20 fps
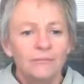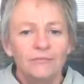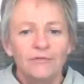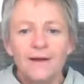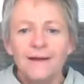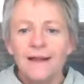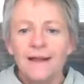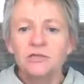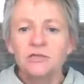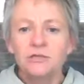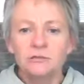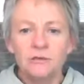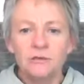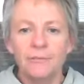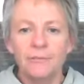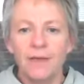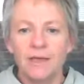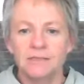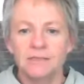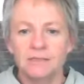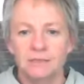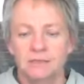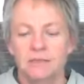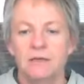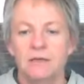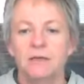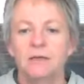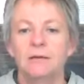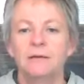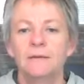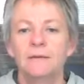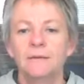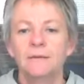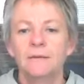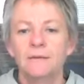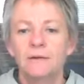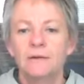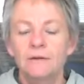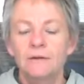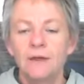financial capacity.
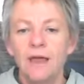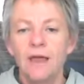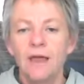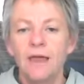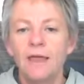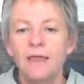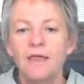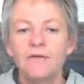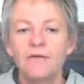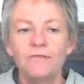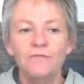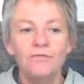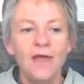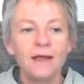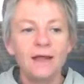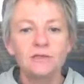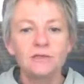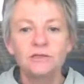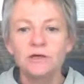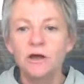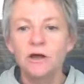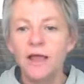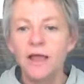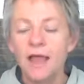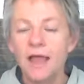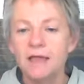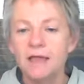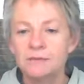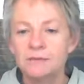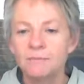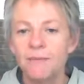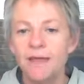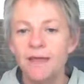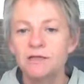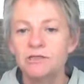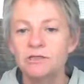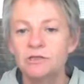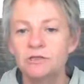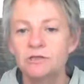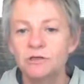Okay, if that dog has
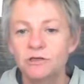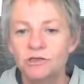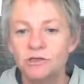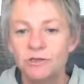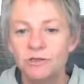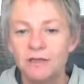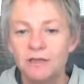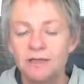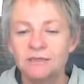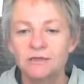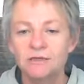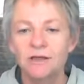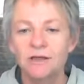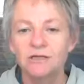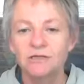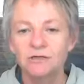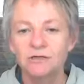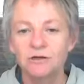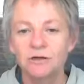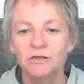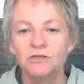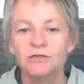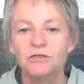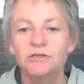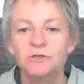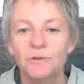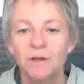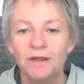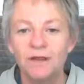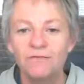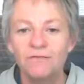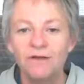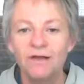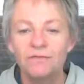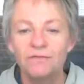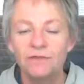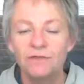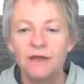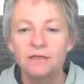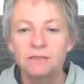major surgery that's going to cost you
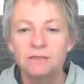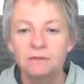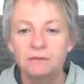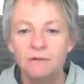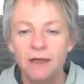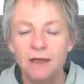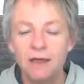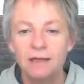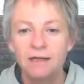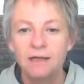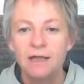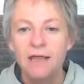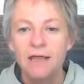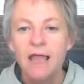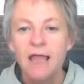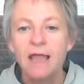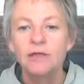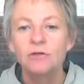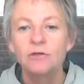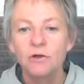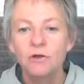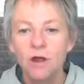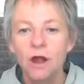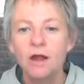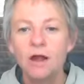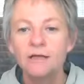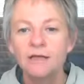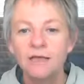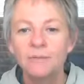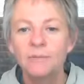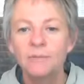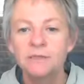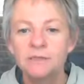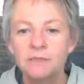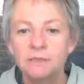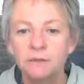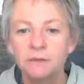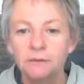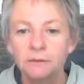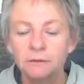25,000 Rand and you can't keep it
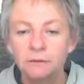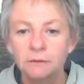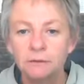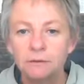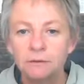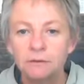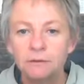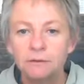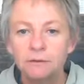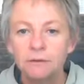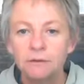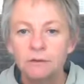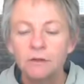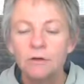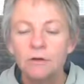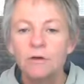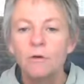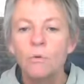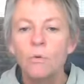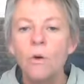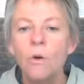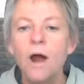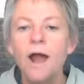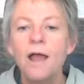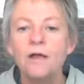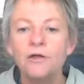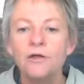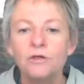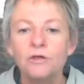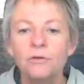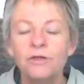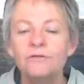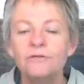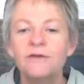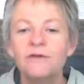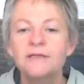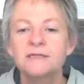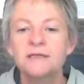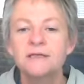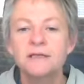still, why are you
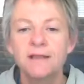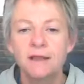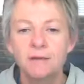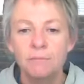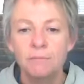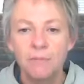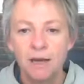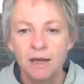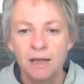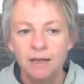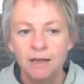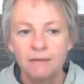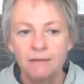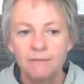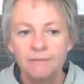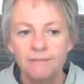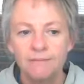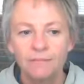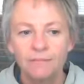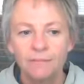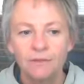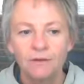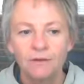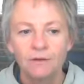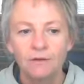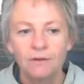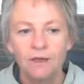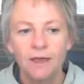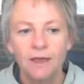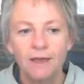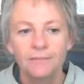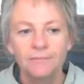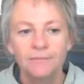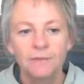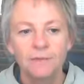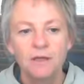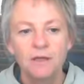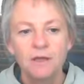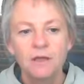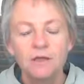investing that money? Okay,
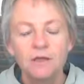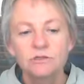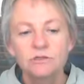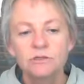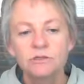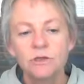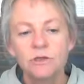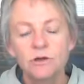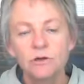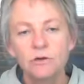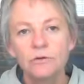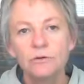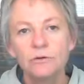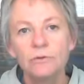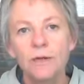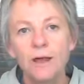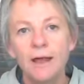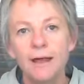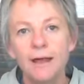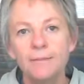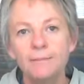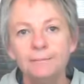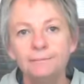so